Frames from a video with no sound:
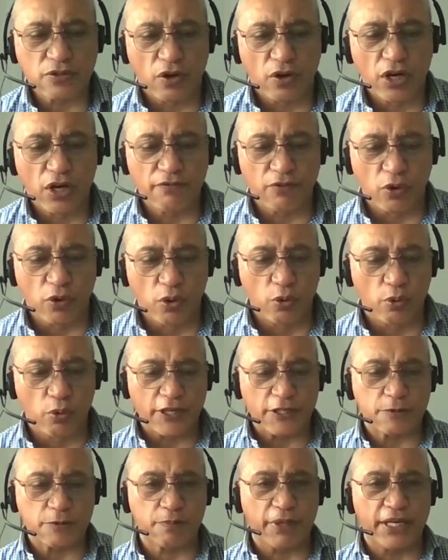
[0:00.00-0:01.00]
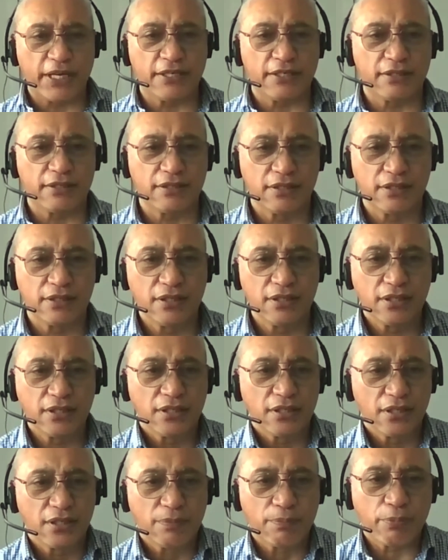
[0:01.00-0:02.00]
have always been
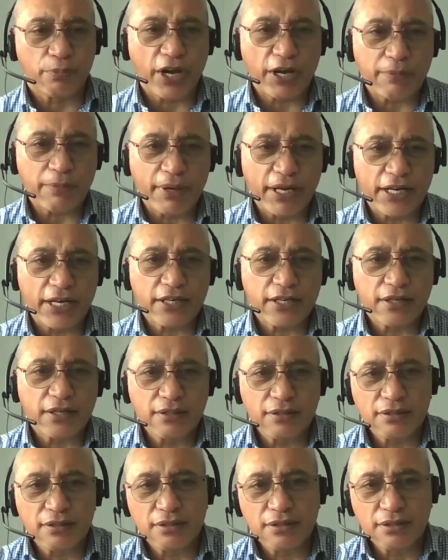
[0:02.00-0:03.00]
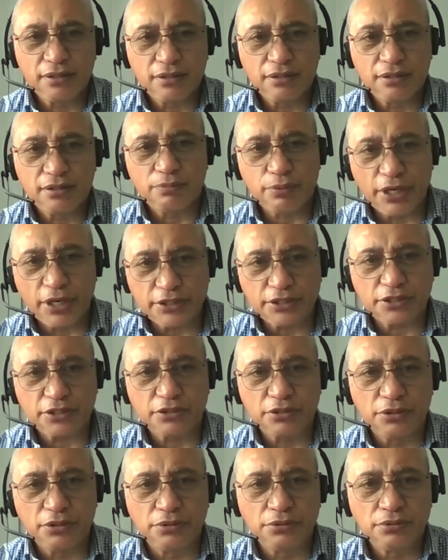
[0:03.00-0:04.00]
pragmatic,
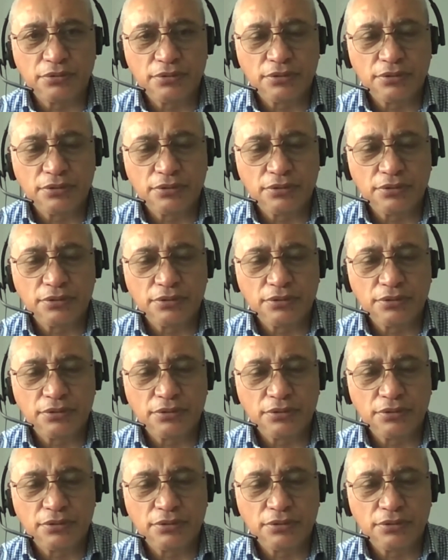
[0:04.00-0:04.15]
practical,